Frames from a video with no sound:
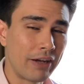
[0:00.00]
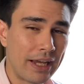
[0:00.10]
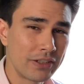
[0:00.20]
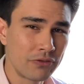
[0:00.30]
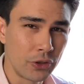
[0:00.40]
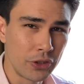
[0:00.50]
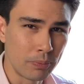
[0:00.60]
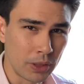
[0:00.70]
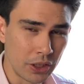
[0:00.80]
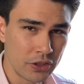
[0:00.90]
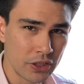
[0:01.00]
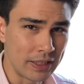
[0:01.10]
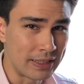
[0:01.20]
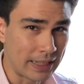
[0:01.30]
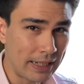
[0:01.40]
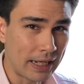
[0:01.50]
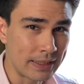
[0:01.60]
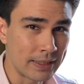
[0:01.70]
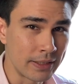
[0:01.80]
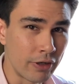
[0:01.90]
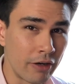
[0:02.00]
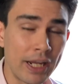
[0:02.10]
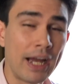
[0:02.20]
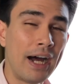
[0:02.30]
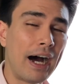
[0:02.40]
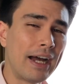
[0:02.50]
as for your Ploenchit date itinerary,